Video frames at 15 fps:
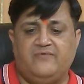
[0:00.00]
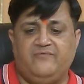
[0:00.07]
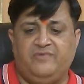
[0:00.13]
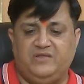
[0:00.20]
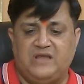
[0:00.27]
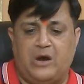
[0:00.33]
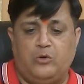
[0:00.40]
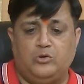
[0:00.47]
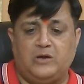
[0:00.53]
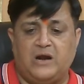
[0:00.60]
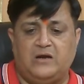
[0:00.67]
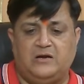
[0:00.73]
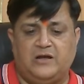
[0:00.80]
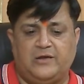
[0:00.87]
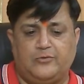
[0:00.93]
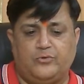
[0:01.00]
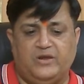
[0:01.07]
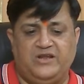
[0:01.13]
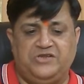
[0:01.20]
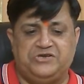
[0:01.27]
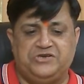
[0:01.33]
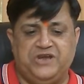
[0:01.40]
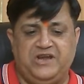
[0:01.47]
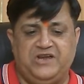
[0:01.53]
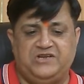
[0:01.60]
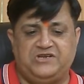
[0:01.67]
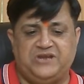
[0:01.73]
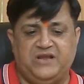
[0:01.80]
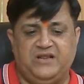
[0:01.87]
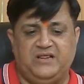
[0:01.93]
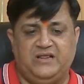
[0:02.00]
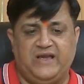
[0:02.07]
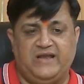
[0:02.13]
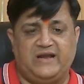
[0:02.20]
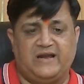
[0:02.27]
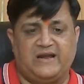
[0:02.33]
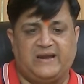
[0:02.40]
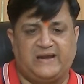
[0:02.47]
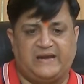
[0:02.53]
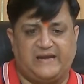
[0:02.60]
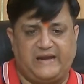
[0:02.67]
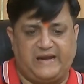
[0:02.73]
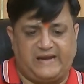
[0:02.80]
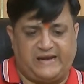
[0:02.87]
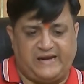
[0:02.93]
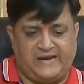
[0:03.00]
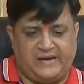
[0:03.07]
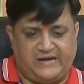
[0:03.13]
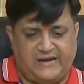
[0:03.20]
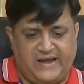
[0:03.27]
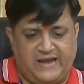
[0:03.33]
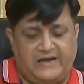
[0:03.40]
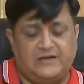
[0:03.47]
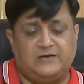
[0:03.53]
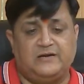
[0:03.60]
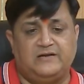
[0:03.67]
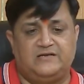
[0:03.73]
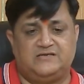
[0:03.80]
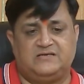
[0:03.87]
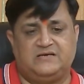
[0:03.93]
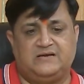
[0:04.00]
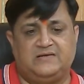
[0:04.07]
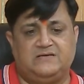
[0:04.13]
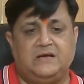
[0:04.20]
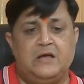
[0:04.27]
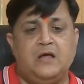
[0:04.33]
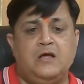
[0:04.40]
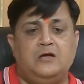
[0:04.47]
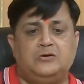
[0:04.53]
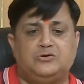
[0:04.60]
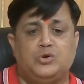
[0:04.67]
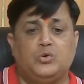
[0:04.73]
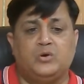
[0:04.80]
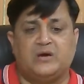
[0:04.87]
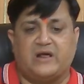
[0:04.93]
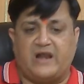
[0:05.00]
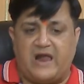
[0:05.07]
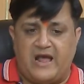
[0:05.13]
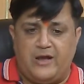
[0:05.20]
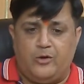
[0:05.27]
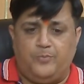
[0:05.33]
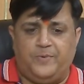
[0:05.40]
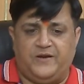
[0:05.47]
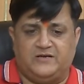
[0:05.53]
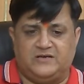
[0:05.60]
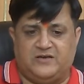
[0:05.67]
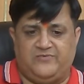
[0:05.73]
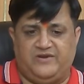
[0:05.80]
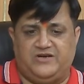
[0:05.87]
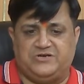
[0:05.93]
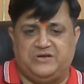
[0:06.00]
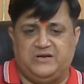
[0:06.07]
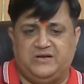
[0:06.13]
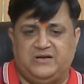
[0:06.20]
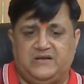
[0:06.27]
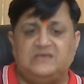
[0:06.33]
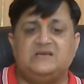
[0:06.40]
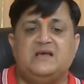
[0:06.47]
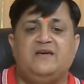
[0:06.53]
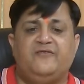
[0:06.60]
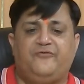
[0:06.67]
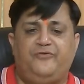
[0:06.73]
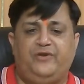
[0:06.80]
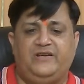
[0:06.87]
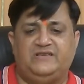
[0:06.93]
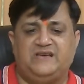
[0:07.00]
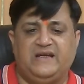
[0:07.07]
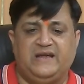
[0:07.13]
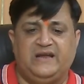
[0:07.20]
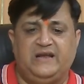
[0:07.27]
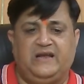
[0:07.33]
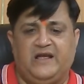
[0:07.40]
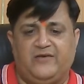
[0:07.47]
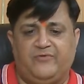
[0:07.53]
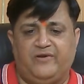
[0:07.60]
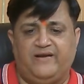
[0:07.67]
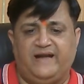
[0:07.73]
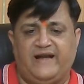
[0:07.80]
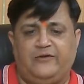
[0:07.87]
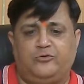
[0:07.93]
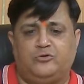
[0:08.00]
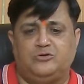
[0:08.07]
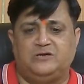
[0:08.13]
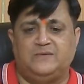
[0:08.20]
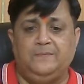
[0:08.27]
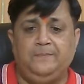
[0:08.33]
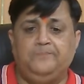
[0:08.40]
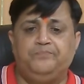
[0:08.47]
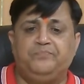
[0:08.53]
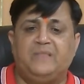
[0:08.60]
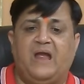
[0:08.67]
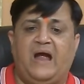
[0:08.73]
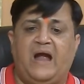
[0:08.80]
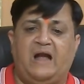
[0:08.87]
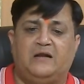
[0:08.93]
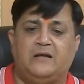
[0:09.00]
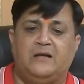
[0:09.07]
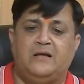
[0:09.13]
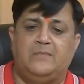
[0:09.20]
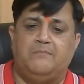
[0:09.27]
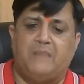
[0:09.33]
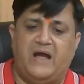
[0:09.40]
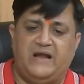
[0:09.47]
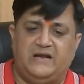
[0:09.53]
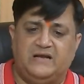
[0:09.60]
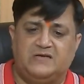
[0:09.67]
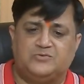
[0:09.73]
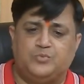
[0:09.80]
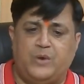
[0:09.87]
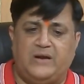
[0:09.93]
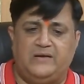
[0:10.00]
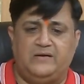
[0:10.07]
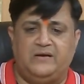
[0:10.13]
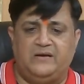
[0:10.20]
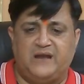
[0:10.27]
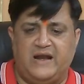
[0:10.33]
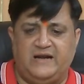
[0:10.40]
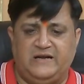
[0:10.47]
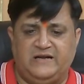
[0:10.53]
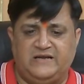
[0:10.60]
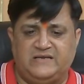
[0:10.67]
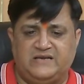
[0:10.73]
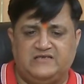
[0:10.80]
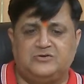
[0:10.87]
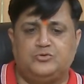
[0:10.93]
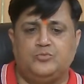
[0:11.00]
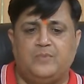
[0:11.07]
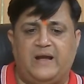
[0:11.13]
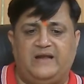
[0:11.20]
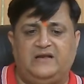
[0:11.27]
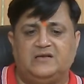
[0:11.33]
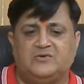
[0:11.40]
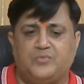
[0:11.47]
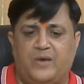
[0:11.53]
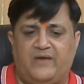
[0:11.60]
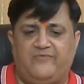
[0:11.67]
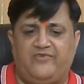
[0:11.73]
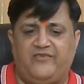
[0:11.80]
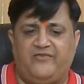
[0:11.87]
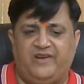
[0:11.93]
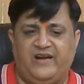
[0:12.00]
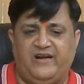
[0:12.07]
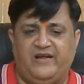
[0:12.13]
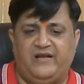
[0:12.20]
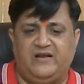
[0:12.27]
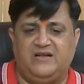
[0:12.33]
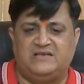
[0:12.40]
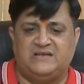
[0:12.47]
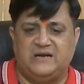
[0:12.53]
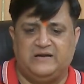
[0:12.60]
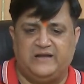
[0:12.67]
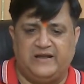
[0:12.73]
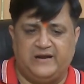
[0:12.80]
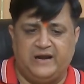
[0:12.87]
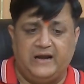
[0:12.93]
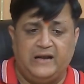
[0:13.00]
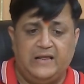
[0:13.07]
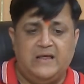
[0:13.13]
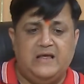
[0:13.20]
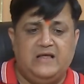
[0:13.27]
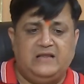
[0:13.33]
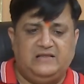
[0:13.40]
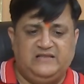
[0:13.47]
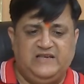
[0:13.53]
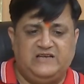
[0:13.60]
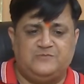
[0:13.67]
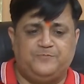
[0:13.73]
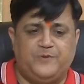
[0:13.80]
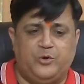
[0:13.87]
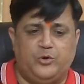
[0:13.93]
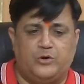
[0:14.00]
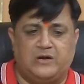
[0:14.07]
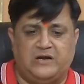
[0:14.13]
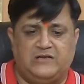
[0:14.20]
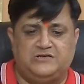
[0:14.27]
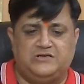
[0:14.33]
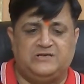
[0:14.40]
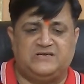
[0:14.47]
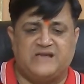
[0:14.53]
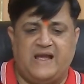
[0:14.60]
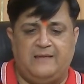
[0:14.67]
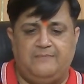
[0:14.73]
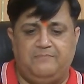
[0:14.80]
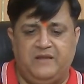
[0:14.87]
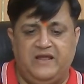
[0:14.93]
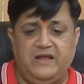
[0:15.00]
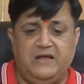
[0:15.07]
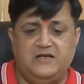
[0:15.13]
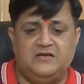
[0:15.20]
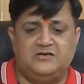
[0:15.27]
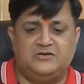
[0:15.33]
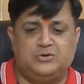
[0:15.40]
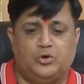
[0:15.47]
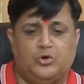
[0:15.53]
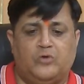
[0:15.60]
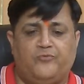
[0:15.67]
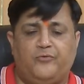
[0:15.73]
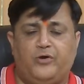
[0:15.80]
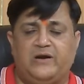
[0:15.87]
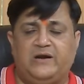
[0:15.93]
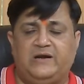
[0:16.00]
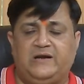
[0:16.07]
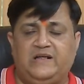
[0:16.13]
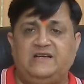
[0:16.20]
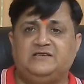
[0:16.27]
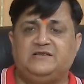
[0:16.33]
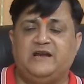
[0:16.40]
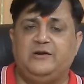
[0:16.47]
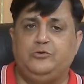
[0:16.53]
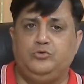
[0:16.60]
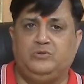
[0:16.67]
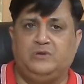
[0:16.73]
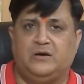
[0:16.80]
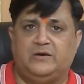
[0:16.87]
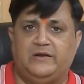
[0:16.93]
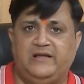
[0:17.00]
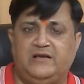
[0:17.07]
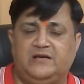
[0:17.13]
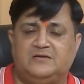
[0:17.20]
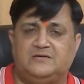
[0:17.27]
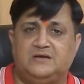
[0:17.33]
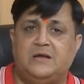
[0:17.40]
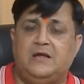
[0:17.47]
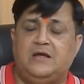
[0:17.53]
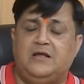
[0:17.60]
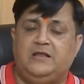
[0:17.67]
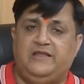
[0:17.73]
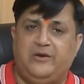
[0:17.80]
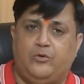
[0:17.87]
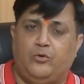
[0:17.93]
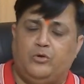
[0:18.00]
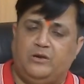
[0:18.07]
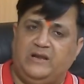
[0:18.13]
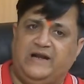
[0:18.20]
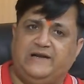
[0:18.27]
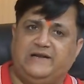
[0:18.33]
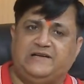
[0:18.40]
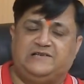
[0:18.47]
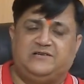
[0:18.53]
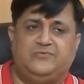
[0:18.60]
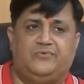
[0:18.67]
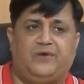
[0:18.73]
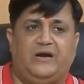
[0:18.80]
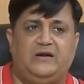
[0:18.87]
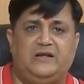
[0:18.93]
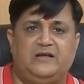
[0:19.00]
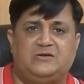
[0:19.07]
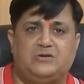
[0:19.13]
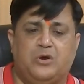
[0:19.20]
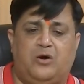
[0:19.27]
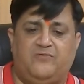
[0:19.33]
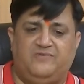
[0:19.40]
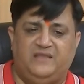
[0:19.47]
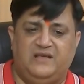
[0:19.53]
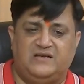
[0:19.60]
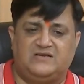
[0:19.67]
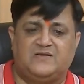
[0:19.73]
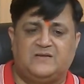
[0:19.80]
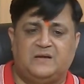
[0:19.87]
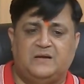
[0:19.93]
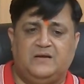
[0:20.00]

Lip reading: without undergoing change in their characteristics. So cryopreservation is freezing in liquid nitrogen at minus 196 to minus 150 degrees centigrade. These pure cultures can be stored for at least 10 to 30 years. The only disadvantage of this